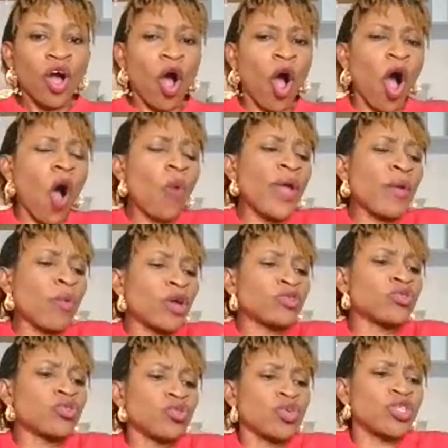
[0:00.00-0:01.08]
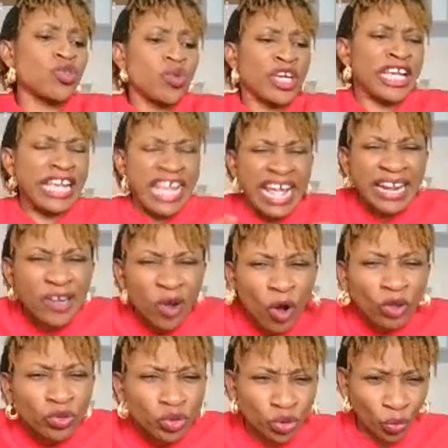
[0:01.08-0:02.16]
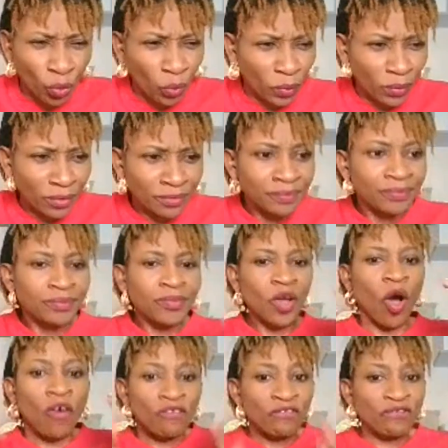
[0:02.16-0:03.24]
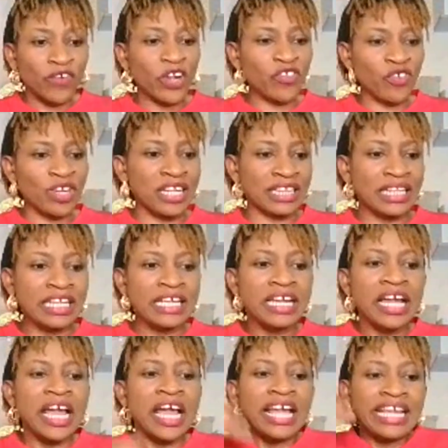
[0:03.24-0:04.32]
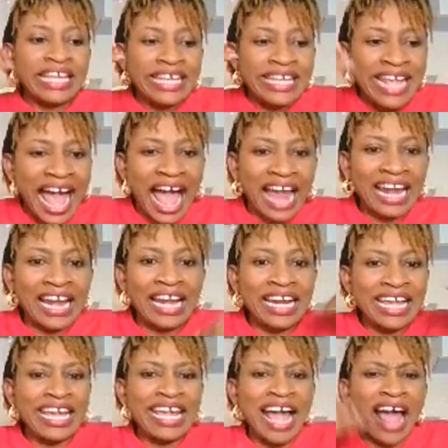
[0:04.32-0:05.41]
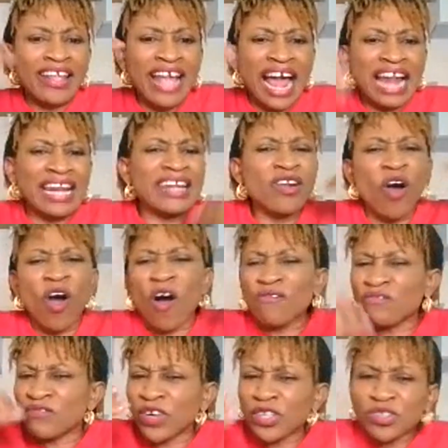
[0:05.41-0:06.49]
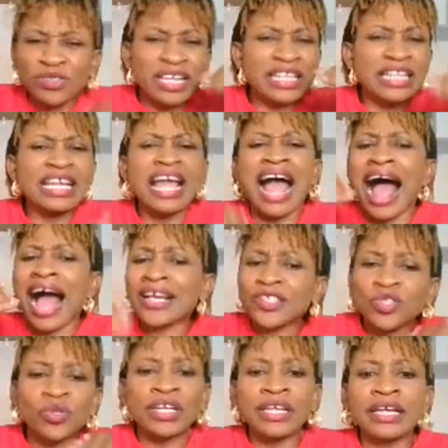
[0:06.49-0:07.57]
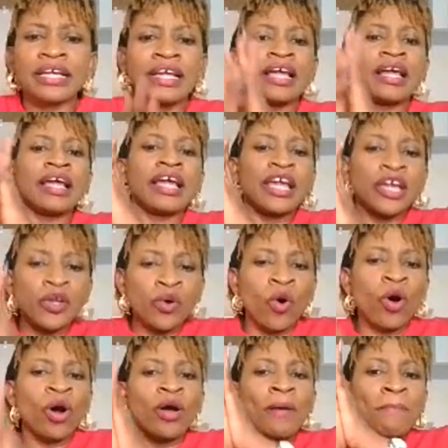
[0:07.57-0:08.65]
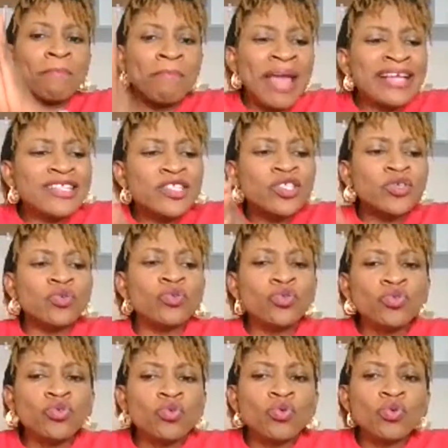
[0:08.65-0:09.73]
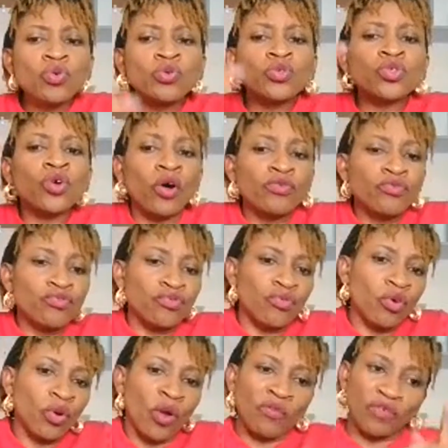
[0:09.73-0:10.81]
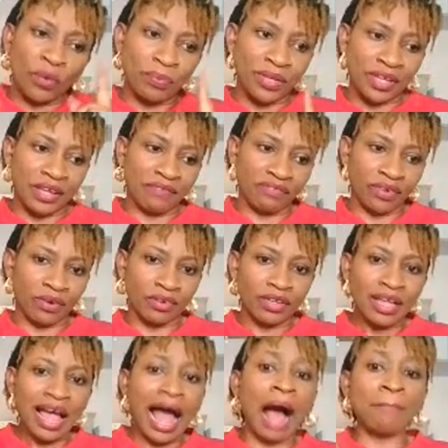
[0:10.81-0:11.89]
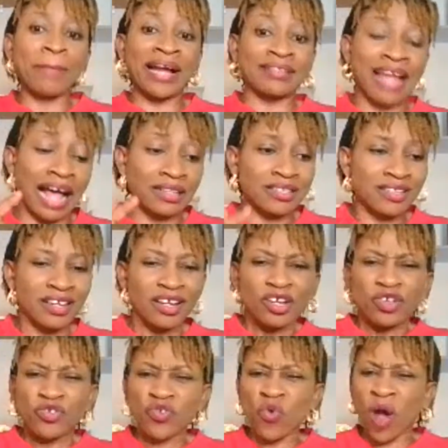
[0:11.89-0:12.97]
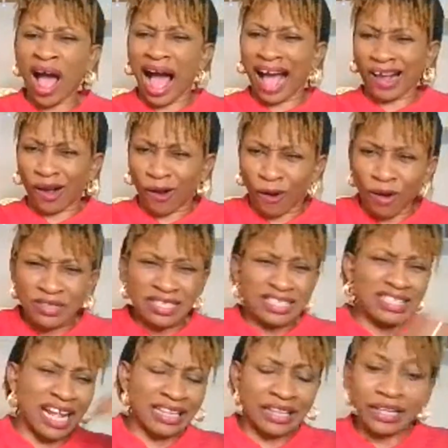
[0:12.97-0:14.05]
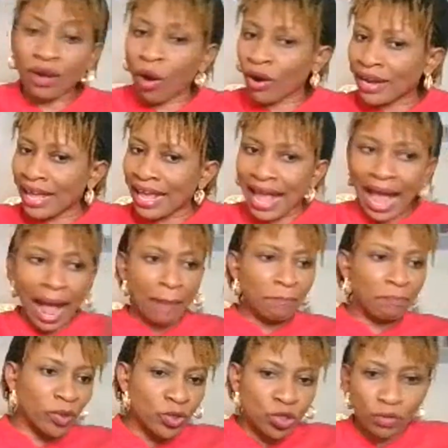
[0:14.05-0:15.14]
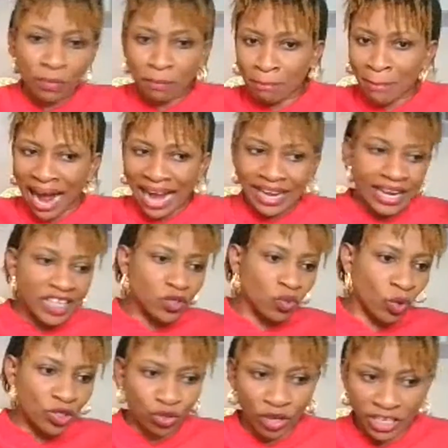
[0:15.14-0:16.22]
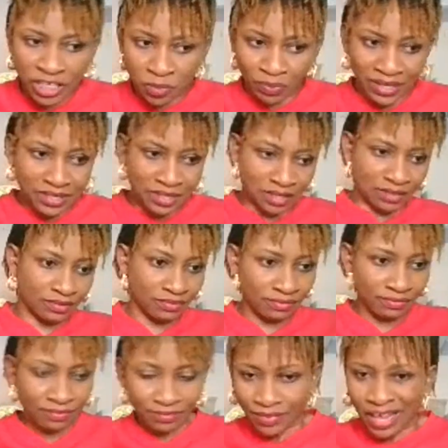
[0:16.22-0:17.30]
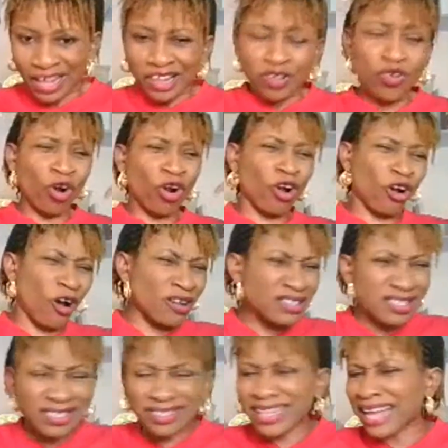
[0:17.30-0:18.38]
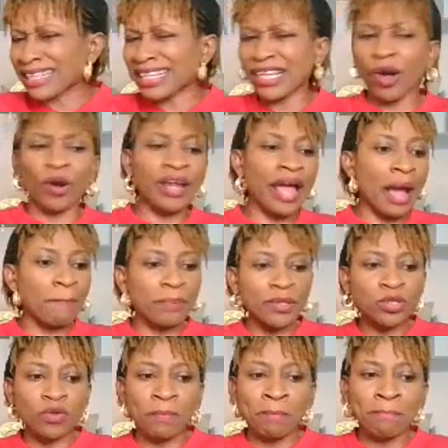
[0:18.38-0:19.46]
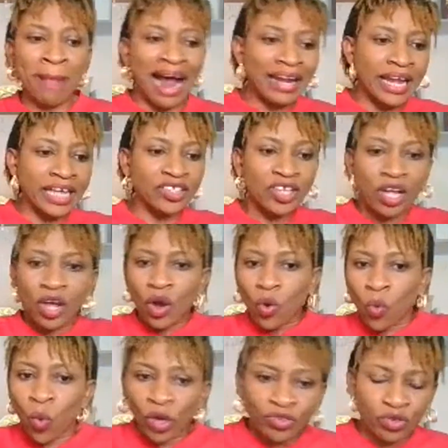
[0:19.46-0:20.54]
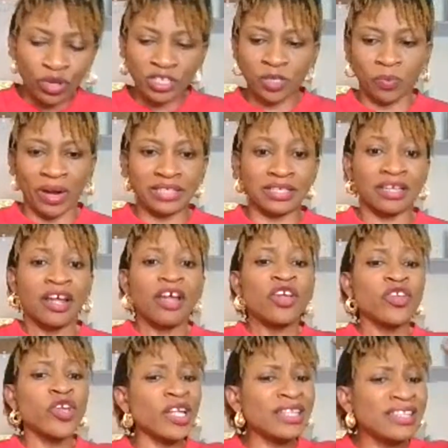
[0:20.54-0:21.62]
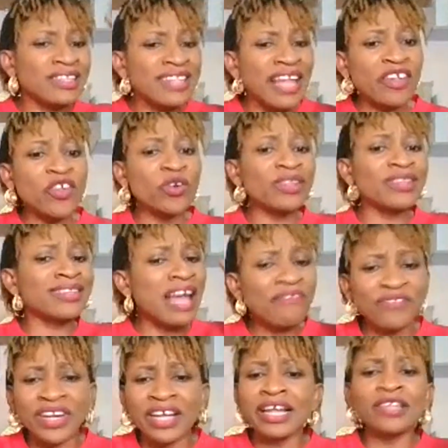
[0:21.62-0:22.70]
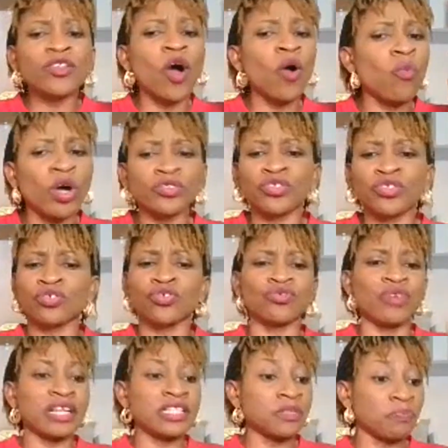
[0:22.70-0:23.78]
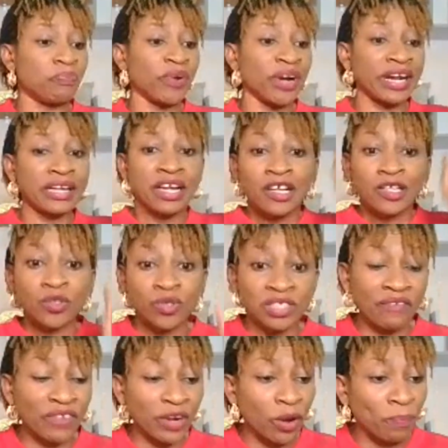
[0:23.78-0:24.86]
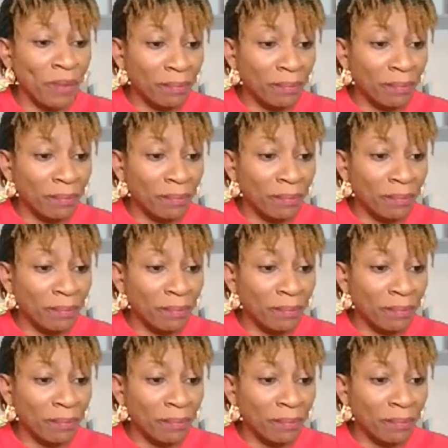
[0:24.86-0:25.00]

all we want to do is to gain control. Unfortunately, yelling unfortunately actually, you know, makes you lose control of your behavior. And by that, you are constantly unable to manage what you're expressing. You're constantly unable to manage what you're expressing. You definitely don't want your children's brain to develop